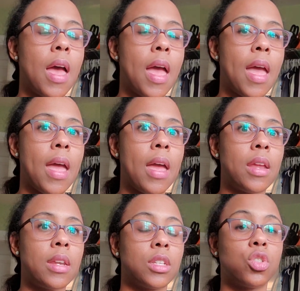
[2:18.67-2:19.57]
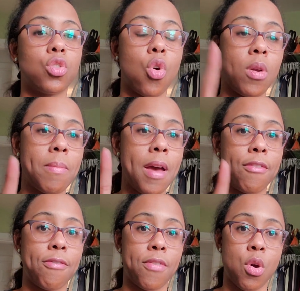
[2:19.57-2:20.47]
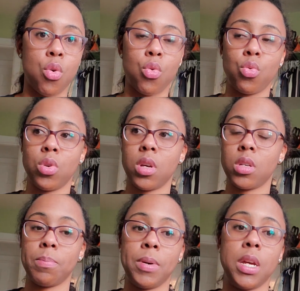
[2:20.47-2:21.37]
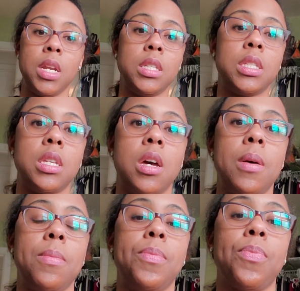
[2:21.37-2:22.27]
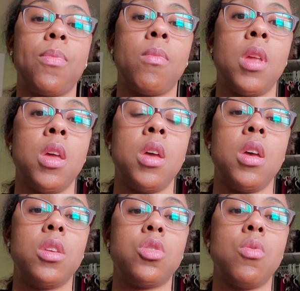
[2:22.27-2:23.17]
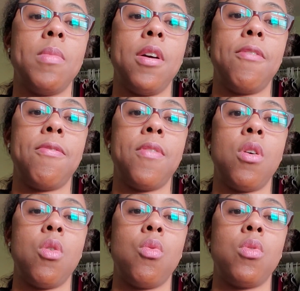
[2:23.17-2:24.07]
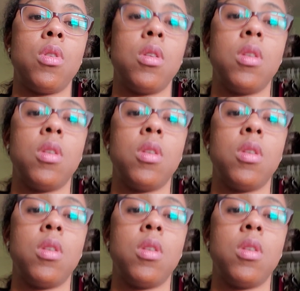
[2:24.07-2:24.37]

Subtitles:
and it's on my phone, but it's on my phone.